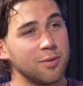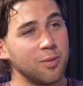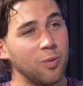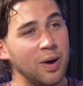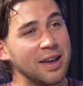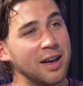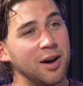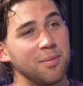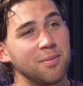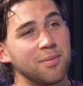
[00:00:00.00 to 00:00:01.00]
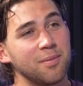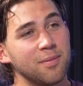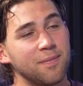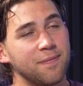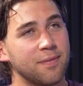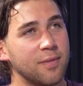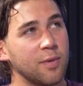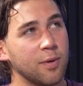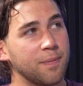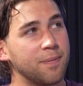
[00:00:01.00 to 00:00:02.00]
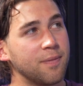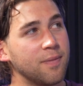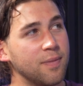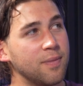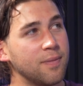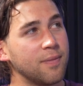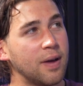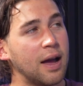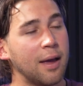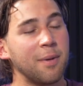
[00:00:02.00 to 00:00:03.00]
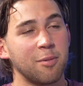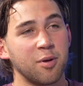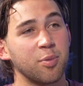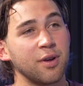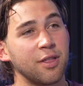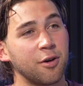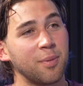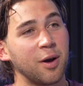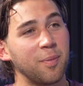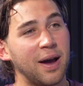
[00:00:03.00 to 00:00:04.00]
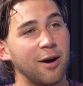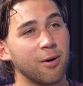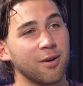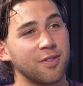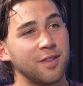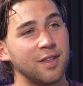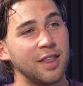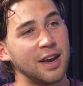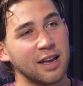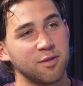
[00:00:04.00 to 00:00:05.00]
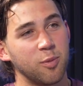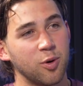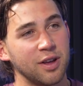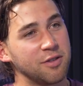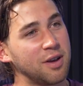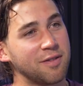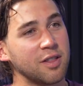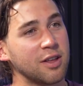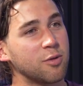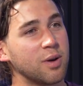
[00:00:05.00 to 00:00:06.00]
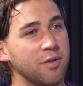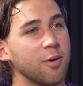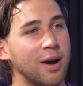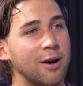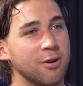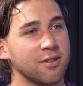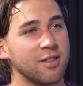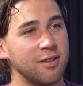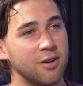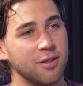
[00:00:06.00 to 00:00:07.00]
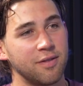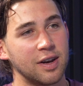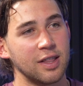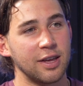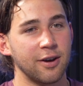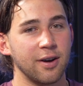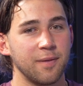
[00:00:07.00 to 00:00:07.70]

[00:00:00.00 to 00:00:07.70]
wake up, or am able to breathe under my own power the next morning. So after like 24 hours on the ventilator,